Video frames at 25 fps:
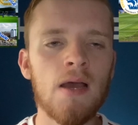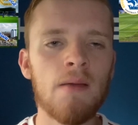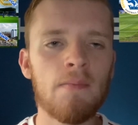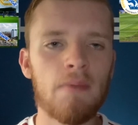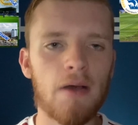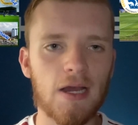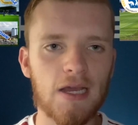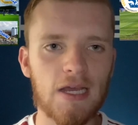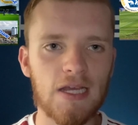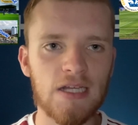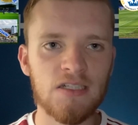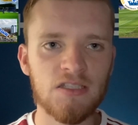
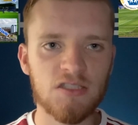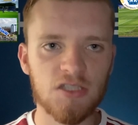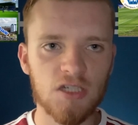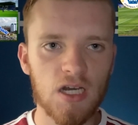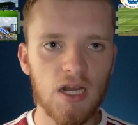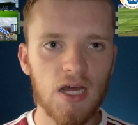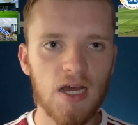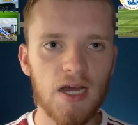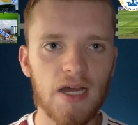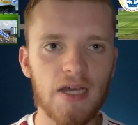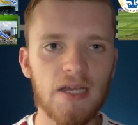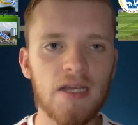back in
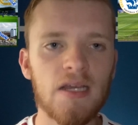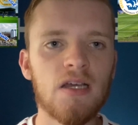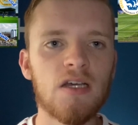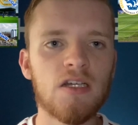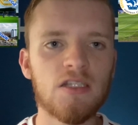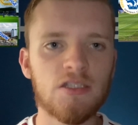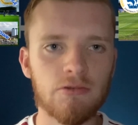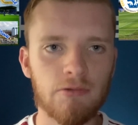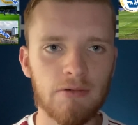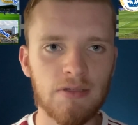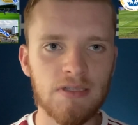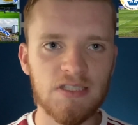July
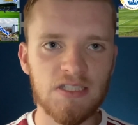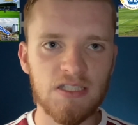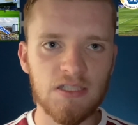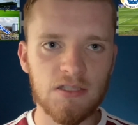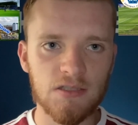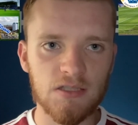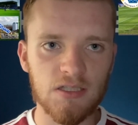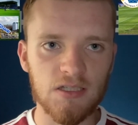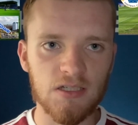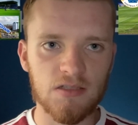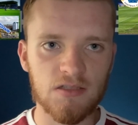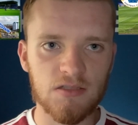
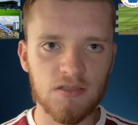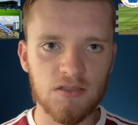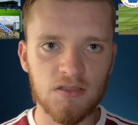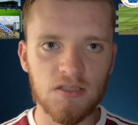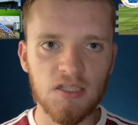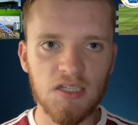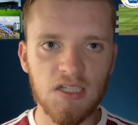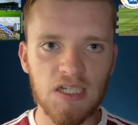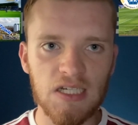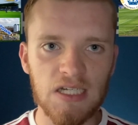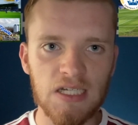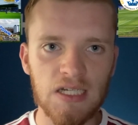
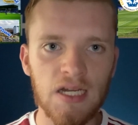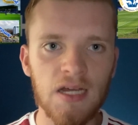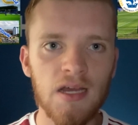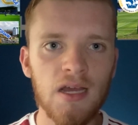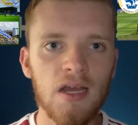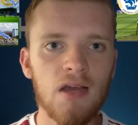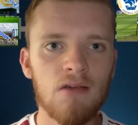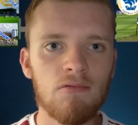2016,